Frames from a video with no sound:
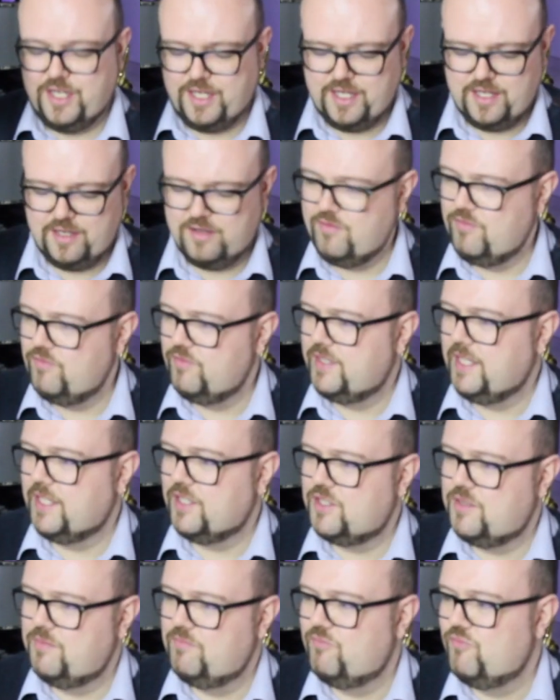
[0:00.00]
year.
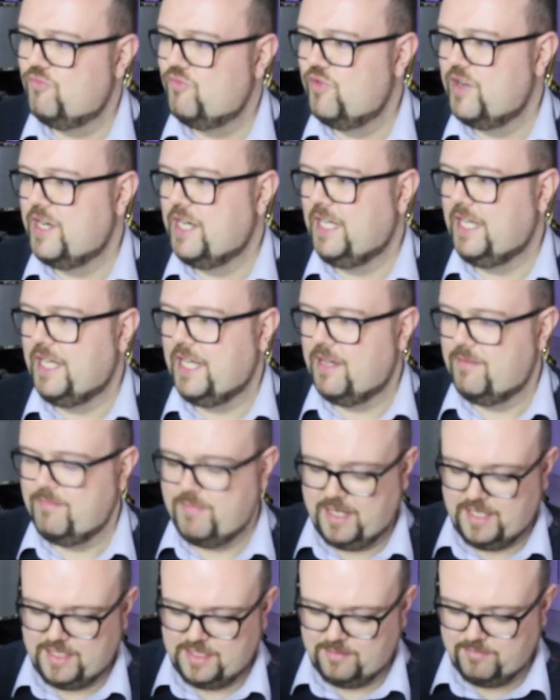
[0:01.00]
Took some really
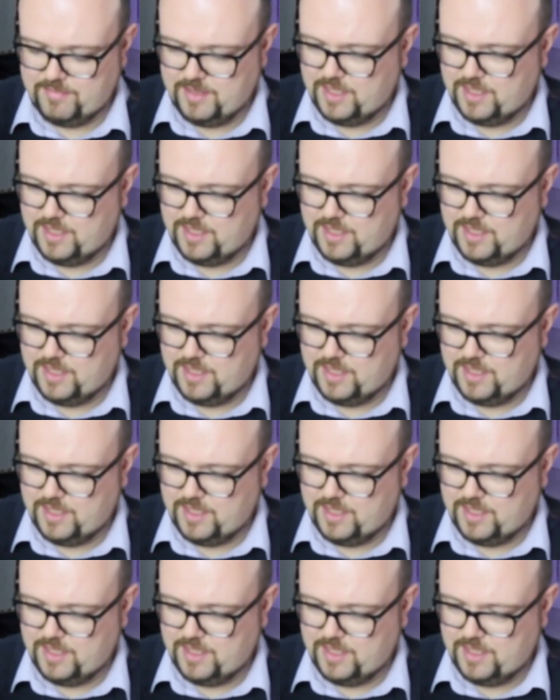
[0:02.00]
amazing